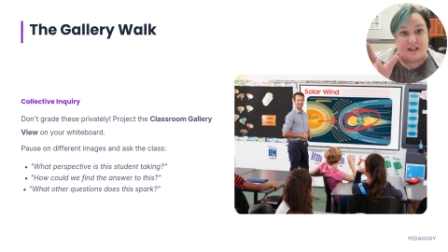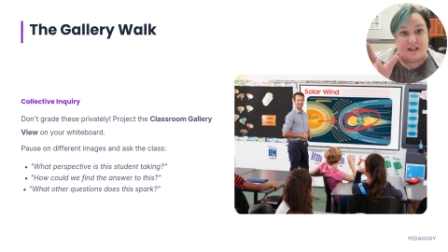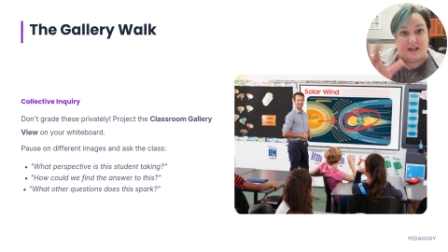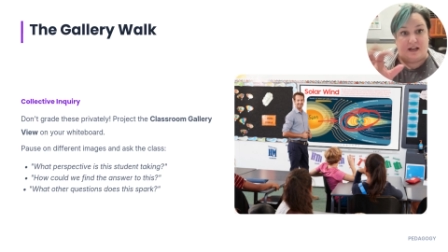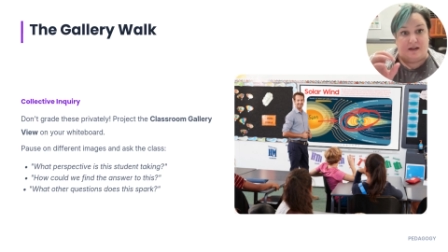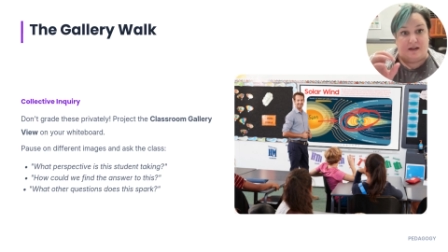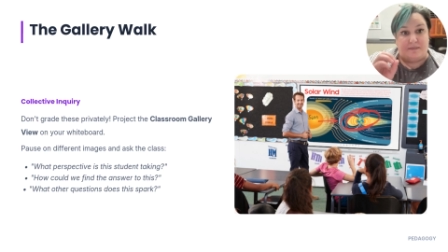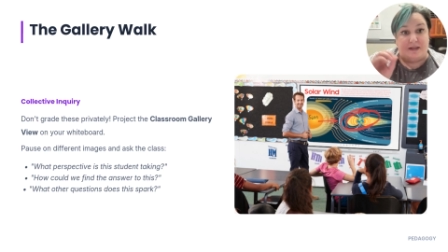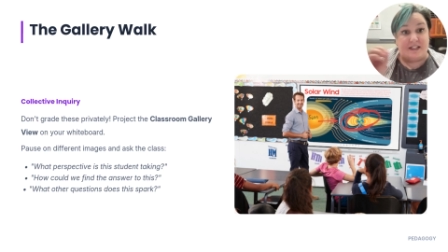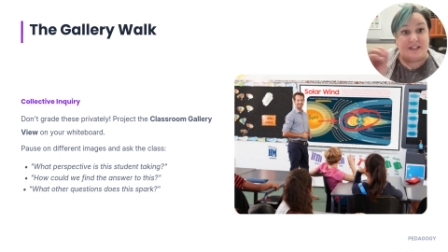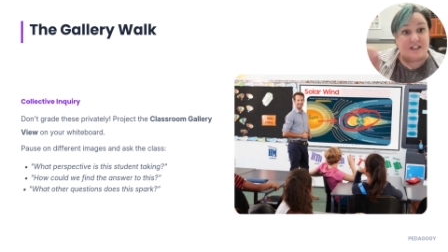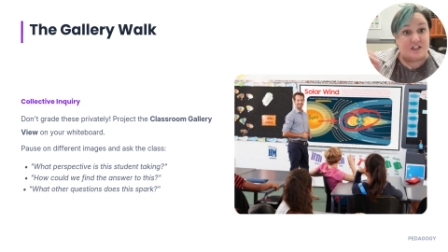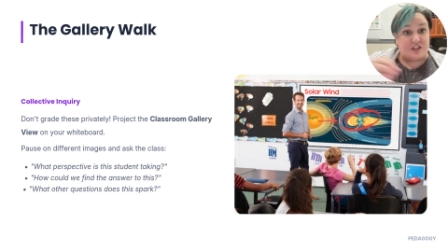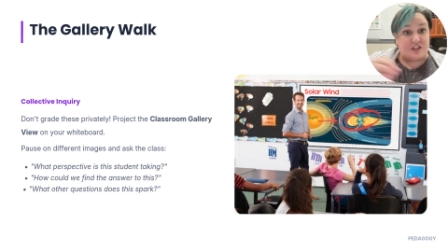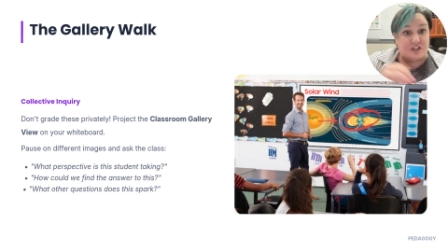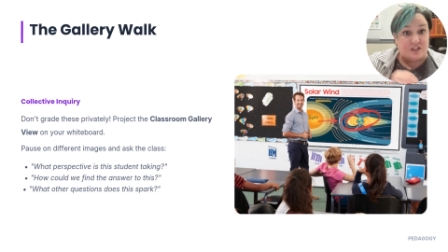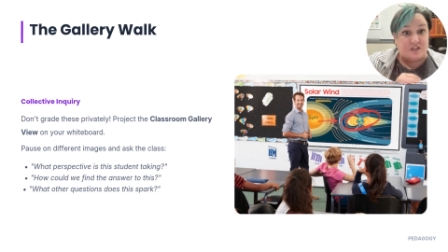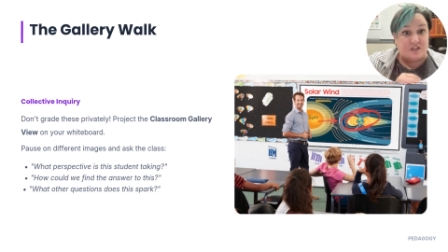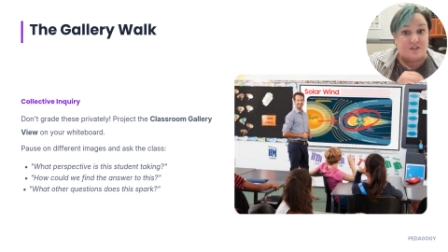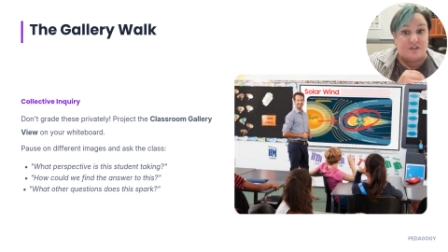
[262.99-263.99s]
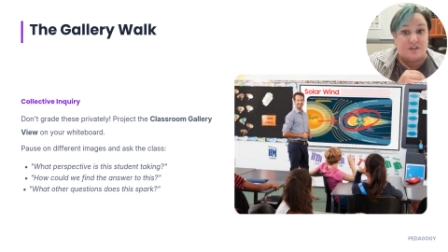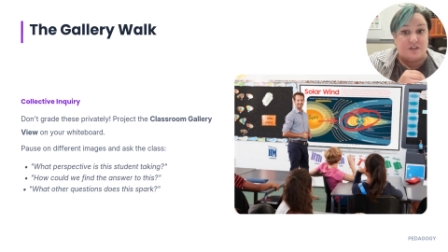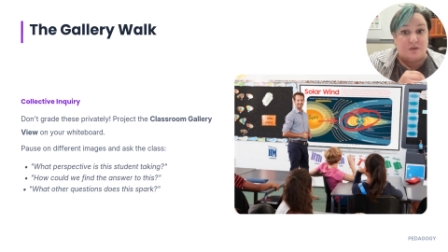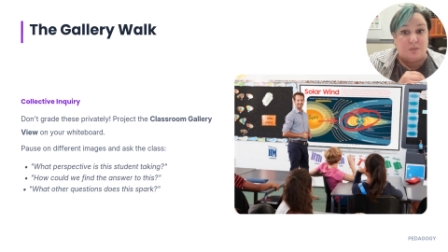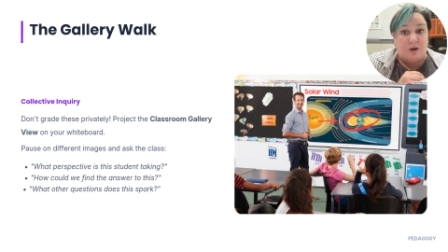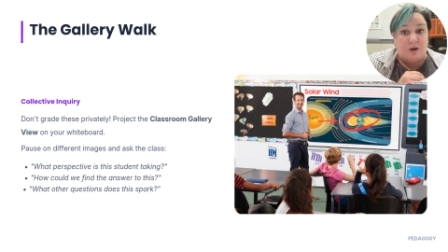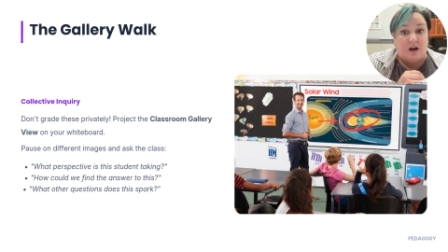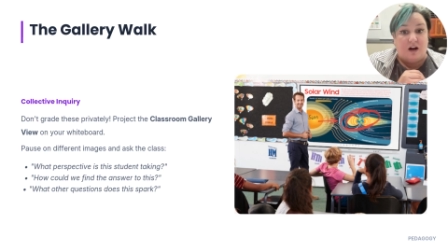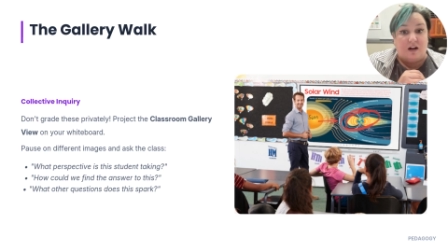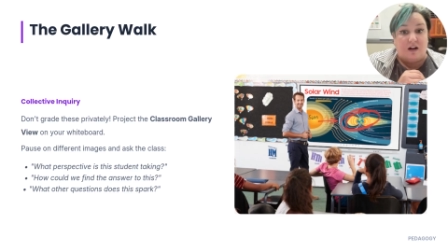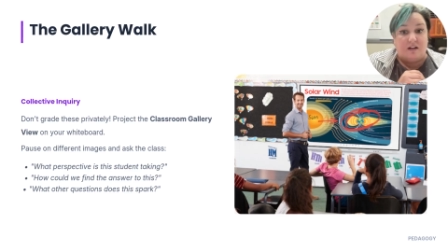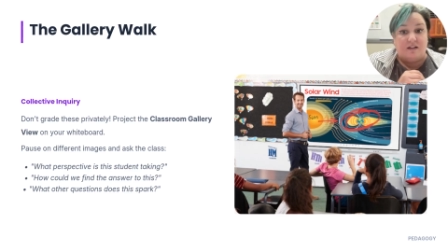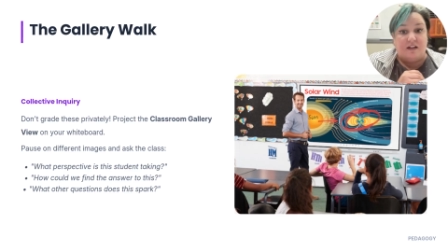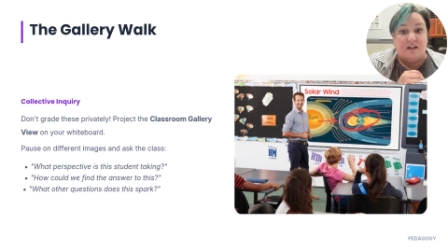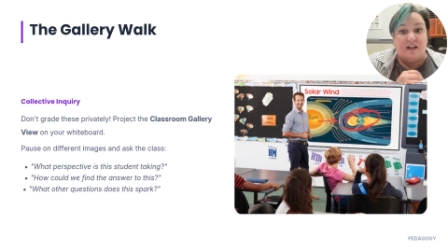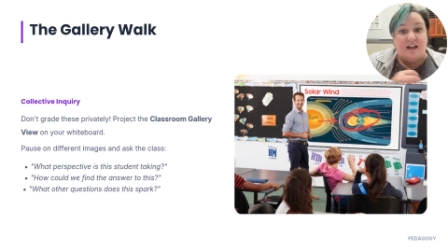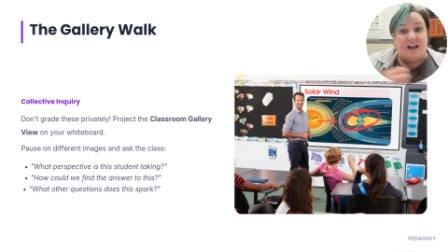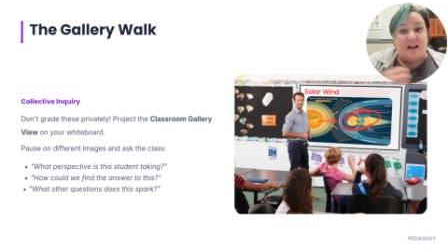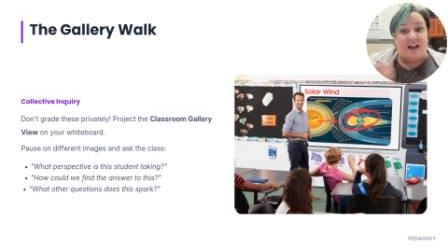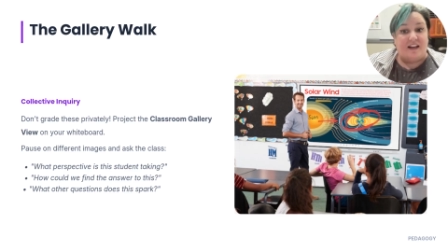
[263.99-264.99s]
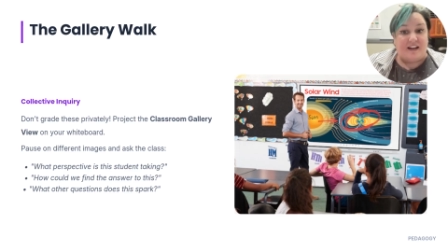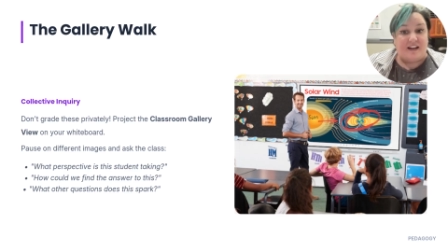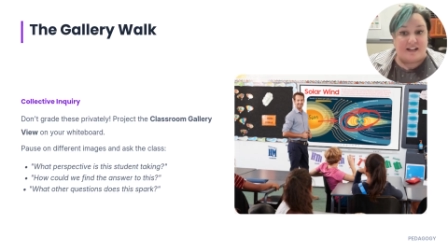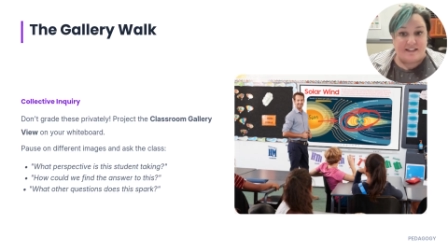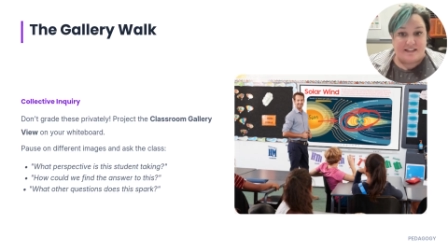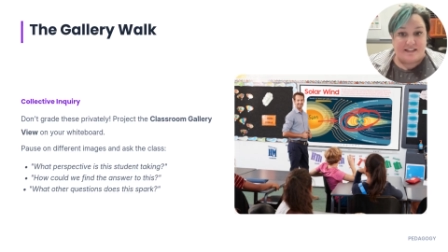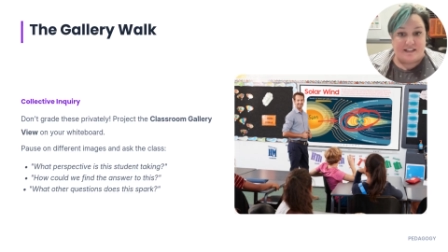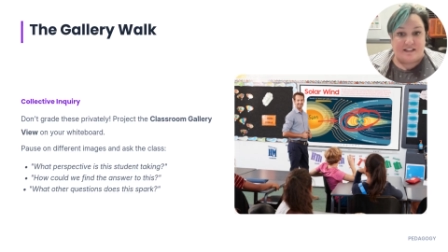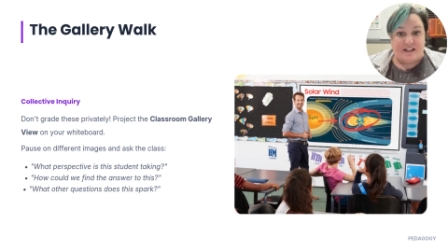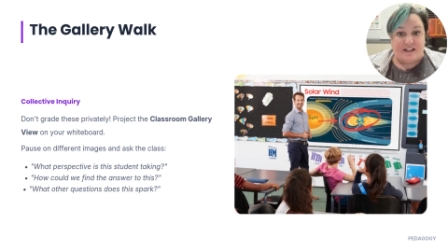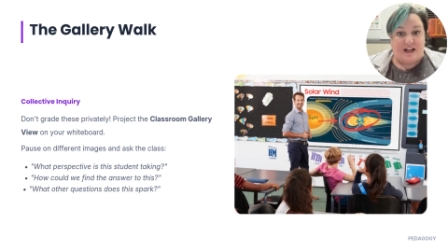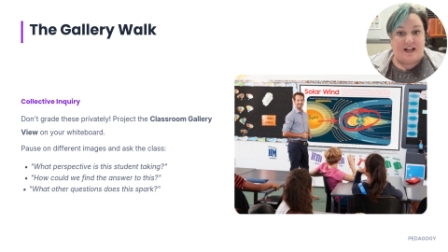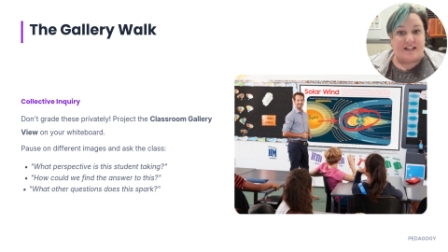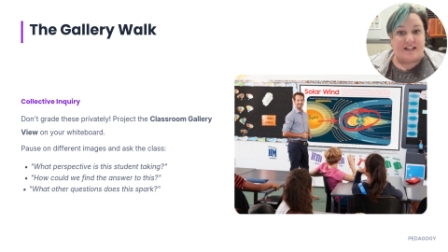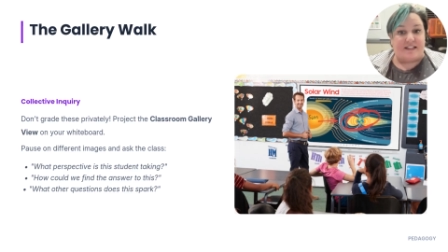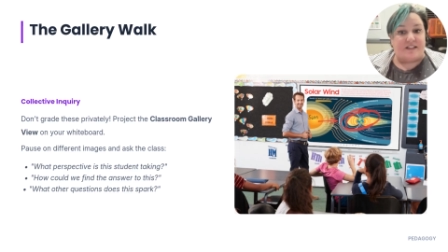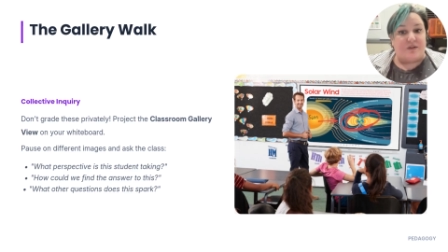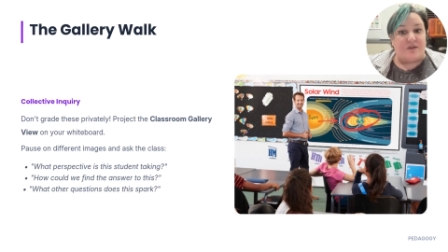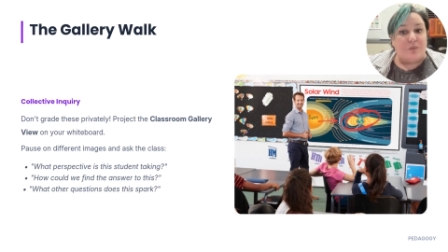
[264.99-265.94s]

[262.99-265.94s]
additions to the wall and ask the class,